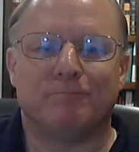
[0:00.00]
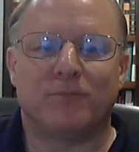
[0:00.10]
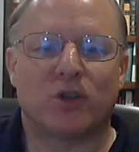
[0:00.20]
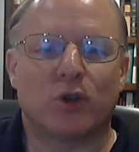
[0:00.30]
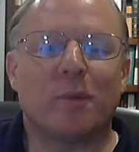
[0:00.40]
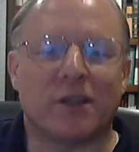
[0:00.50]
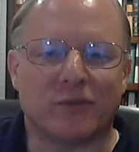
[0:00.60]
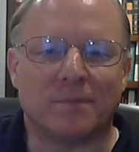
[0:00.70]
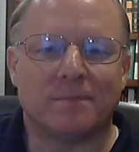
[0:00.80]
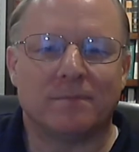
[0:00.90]

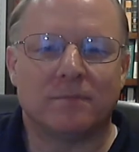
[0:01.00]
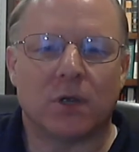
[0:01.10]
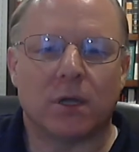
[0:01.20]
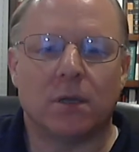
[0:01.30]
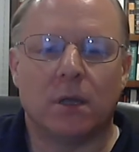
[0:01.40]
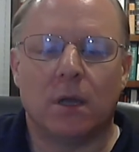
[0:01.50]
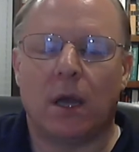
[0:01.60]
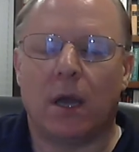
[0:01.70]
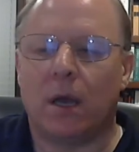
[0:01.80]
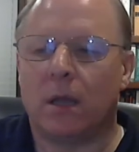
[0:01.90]
determinism, right?
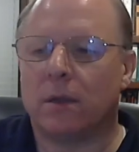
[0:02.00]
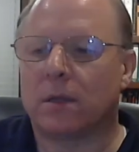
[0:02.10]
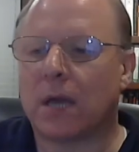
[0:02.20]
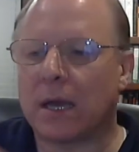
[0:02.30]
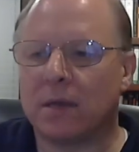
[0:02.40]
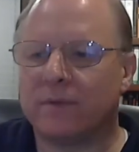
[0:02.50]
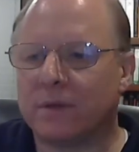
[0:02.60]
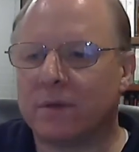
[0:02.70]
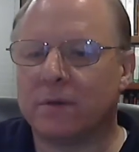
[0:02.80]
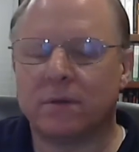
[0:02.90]
And the title of
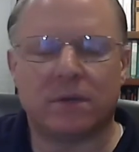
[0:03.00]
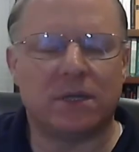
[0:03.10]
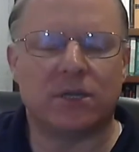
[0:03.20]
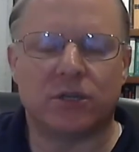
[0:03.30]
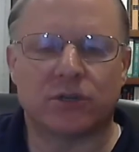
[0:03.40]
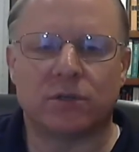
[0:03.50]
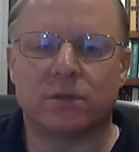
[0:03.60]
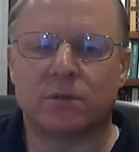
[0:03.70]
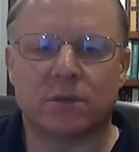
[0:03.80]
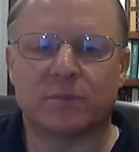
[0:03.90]
the
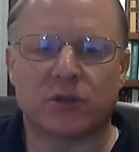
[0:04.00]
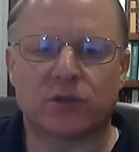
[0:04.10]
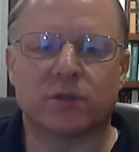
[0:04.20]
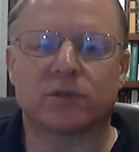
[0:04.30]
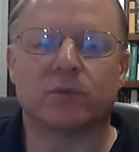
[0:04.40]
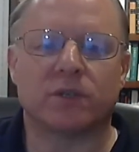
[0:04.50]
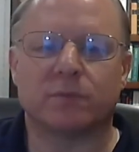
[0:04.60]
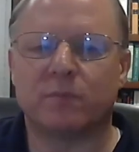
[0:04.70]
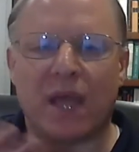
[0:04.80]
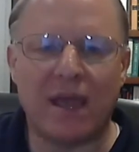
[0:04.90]
edition, the special edition, was
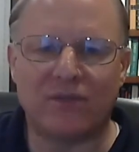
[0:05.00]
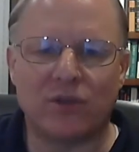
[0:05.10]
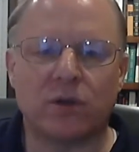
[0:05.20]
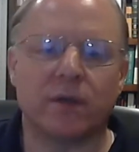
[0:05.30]
"Behavior,